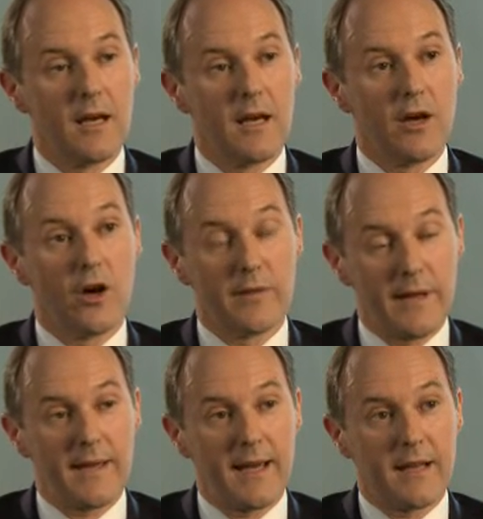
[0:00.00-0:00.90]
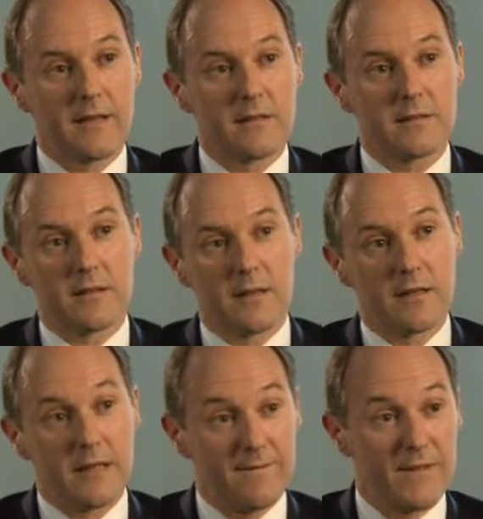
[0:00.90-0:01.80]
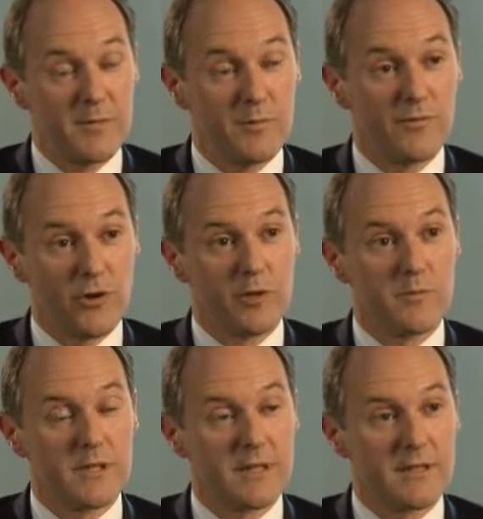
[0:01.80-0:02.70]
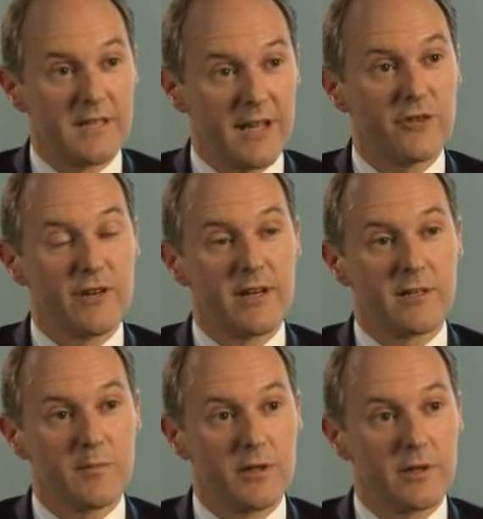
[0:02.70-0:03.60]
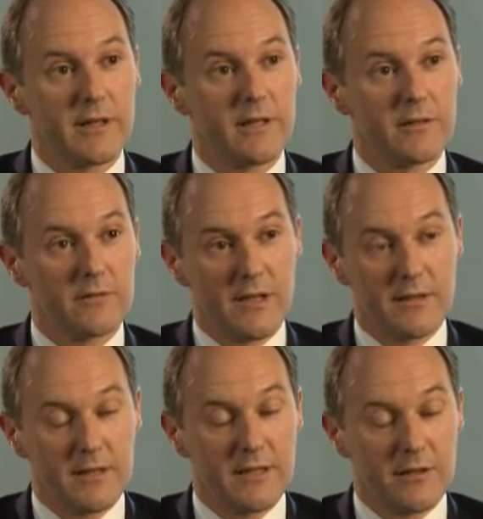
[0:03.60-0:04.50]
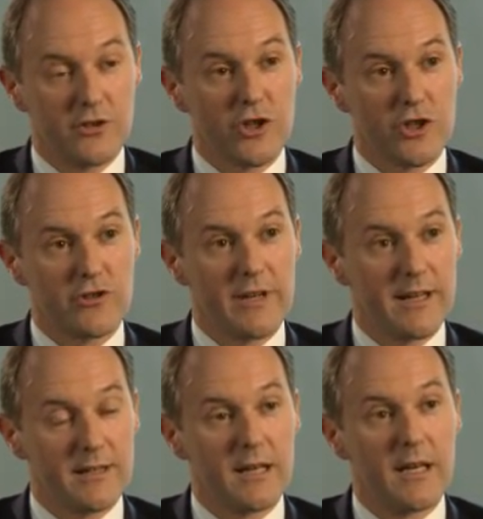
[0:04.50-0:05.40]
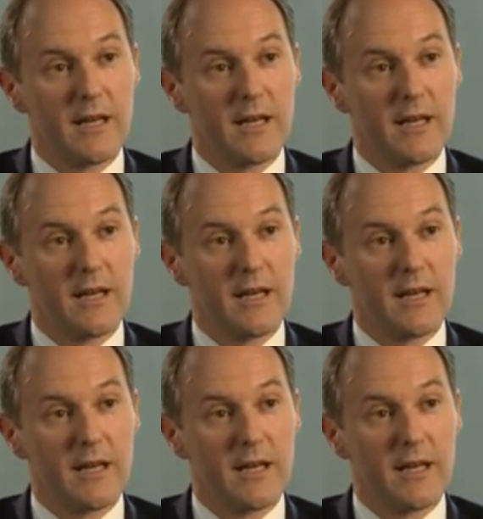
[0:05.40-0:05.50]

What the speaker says: On the other hand, investment volumes in the secondary end of the market and indeed the tertiary end,